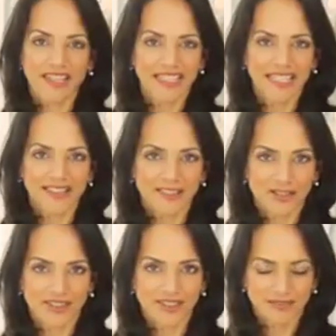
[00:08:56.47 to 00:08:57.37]
they need, is
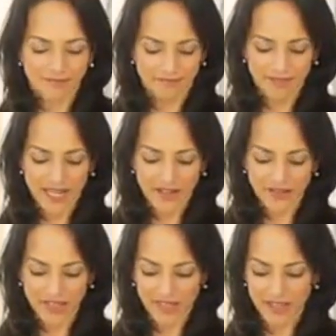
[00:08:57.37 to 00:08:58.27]
just a kind
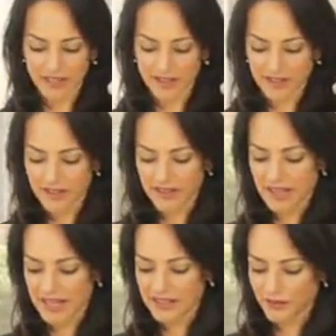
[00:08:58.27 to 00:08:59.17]
of a thin
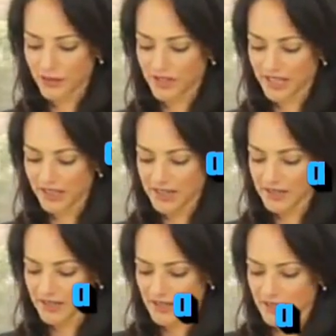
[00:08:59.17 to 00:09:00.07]
line of Nutella.
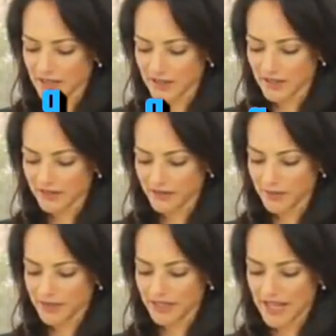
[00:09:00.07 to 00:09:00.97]

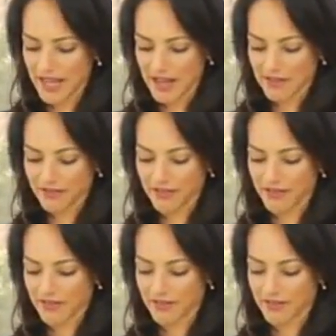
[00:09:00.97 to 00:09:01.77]
Flip it in half,